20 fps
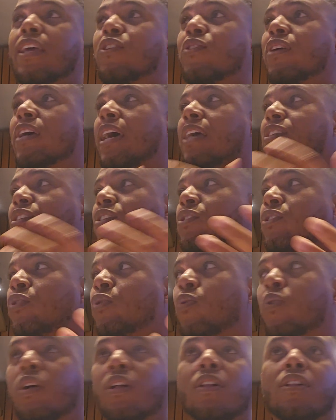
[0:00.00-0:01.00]
and you guys
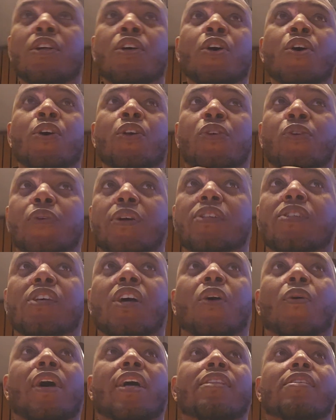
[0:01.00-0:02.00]
Google
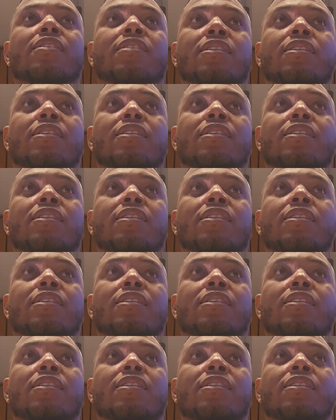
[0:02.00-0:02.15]
Curacao and